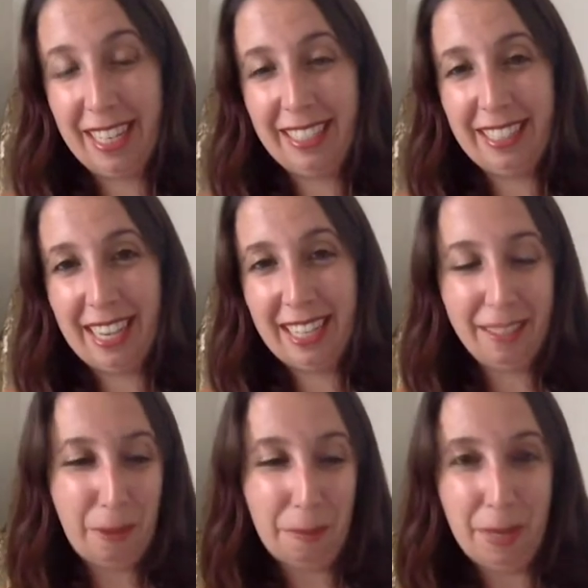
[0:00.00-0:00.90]
I said,
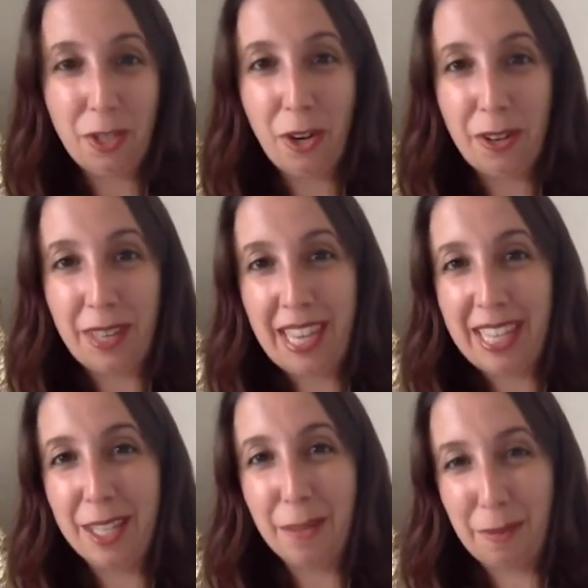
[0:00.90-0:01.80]
maybe dark
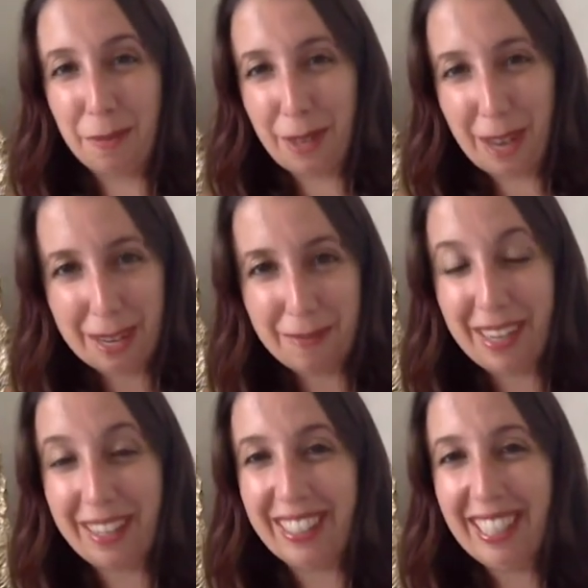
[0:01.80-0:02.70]
things that we forgot
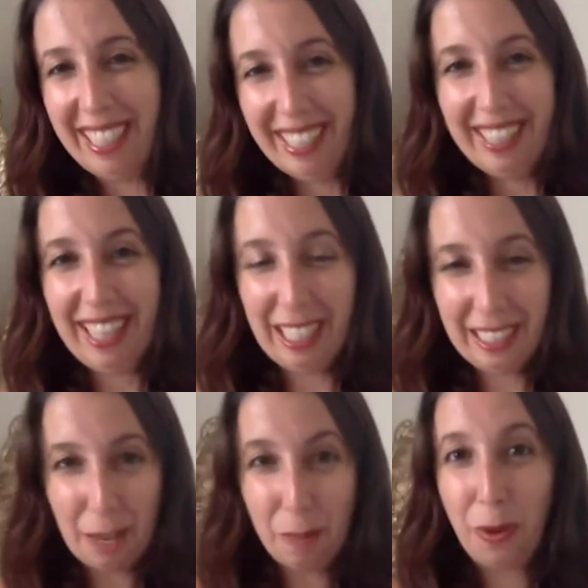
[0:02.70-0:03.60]
about, things
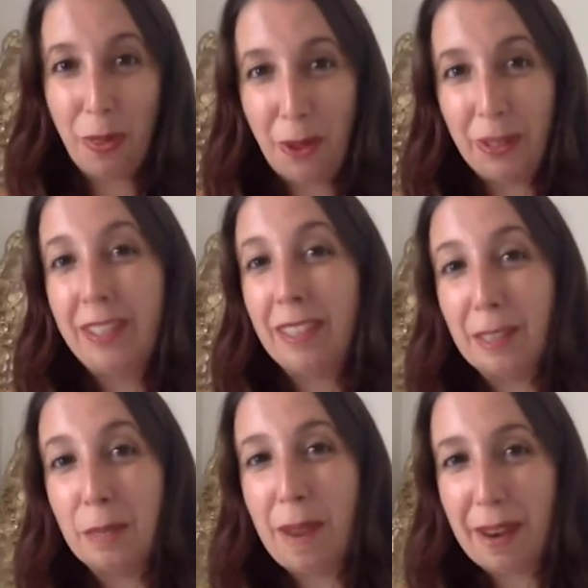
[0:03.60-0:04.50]
that were long
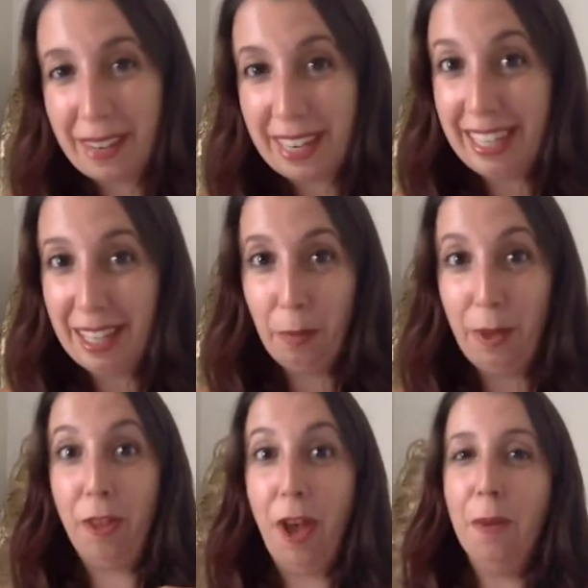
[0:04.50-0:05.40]
since buried that we
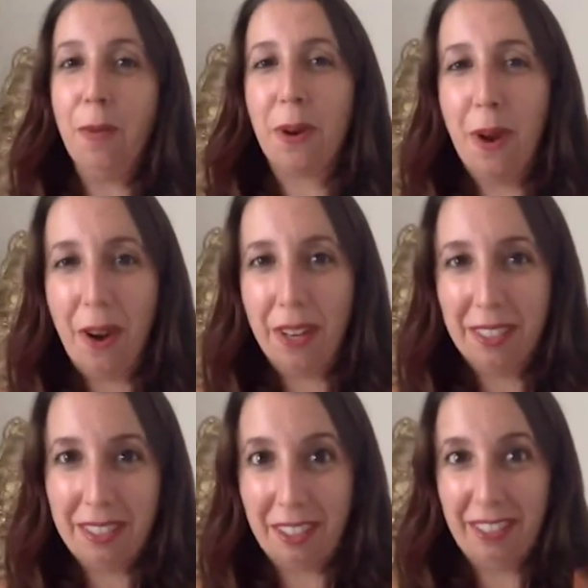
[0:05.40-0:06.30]
thought were gone
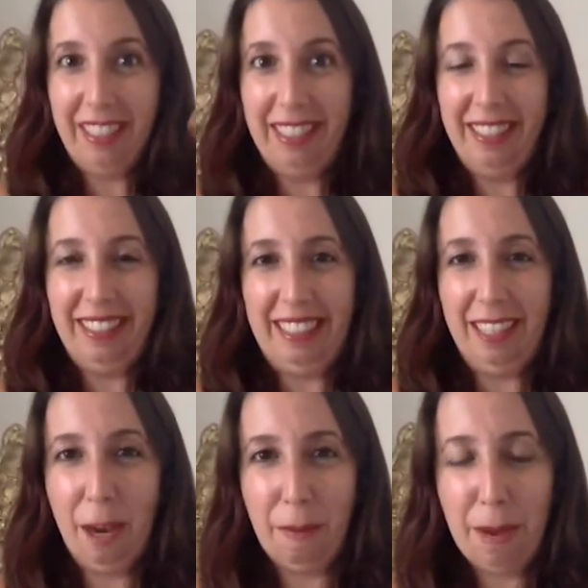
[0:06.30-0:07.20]
start to
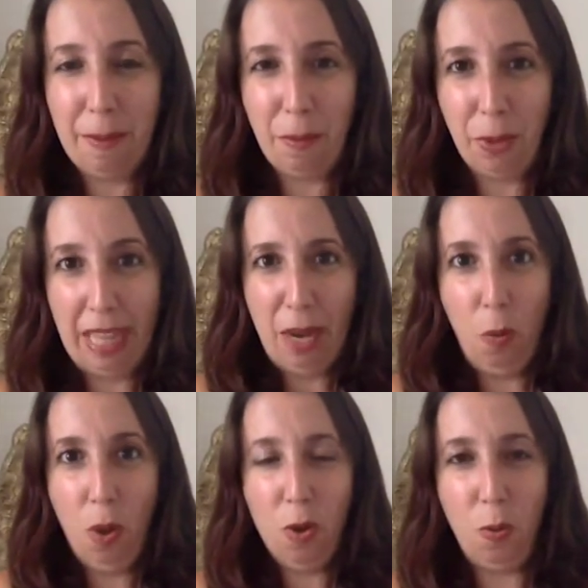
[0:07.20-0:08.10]
come up, and we're like,
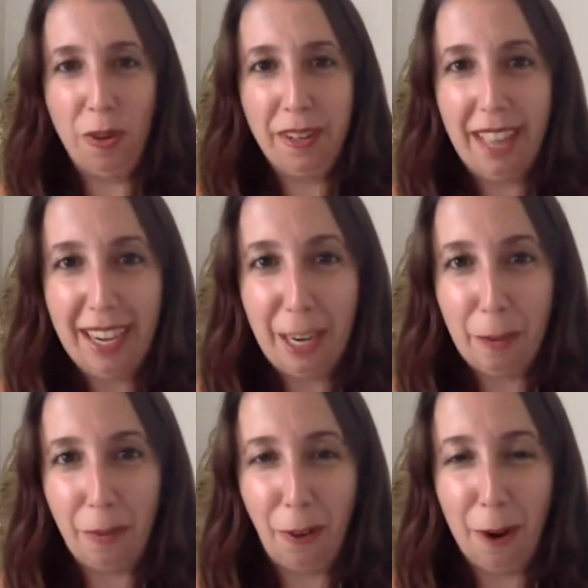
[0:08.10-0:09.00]
whoa, where did that
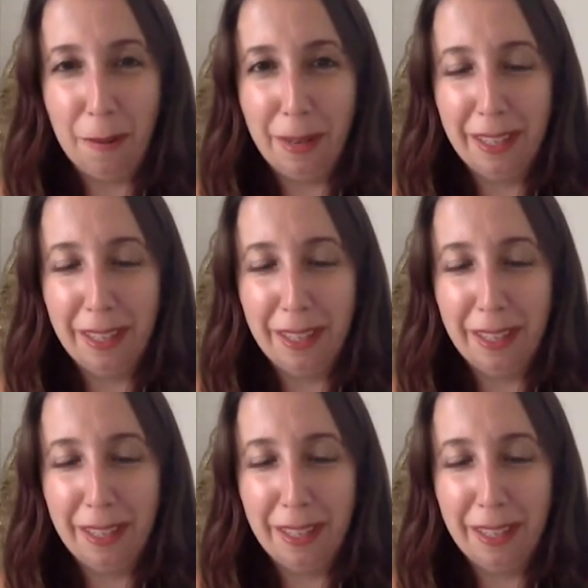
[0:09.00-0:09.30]
come from?